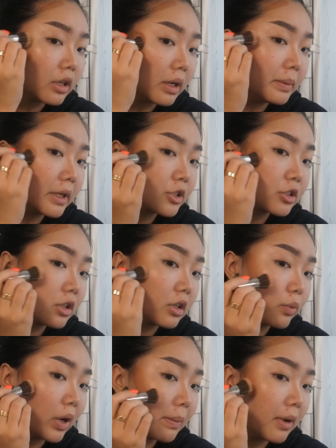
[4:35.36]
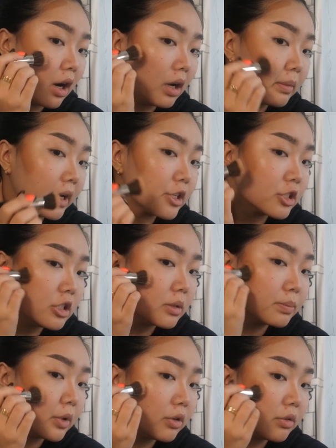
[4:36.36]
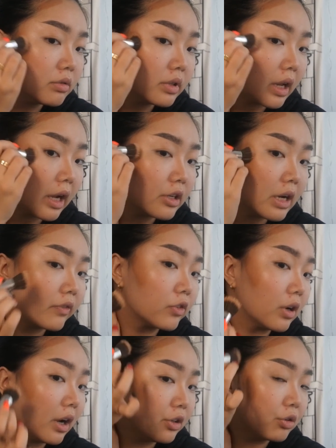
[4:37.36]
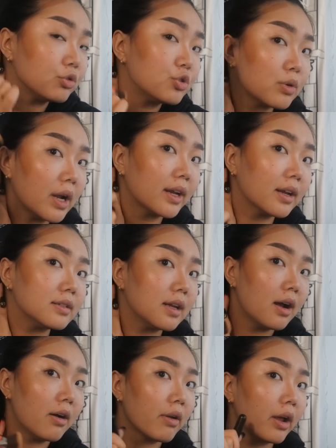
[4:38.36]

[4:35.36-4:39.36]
I make sure when I'm on my cheekbone that I don't drag it down.